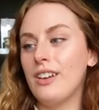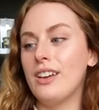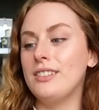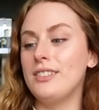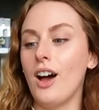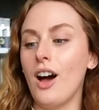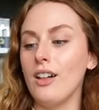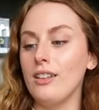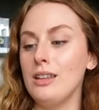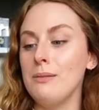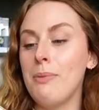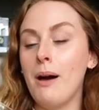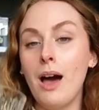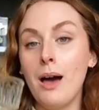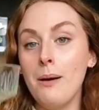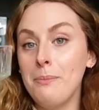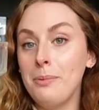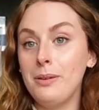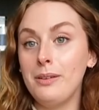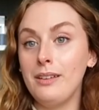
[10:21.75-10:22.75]
an
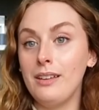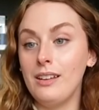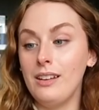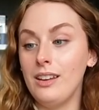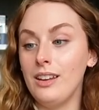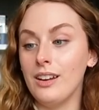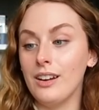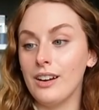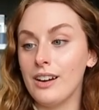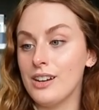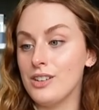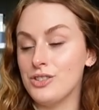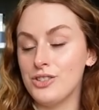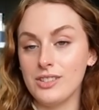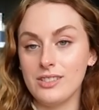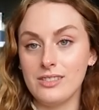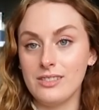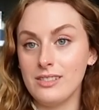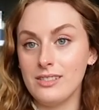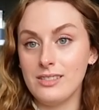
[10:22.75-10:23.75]
Olipop in here and
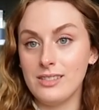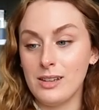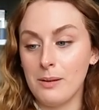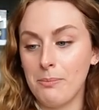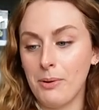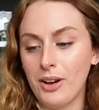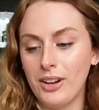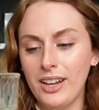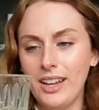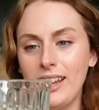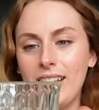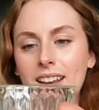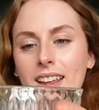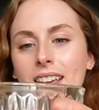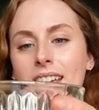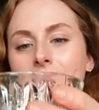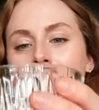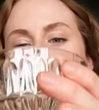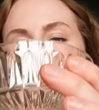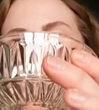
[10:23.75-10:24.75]
just sip on it.
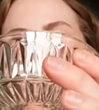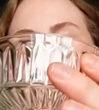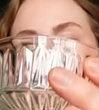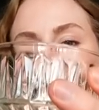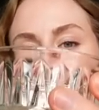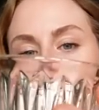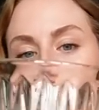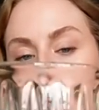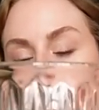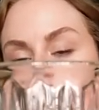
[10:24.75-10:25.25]
Such a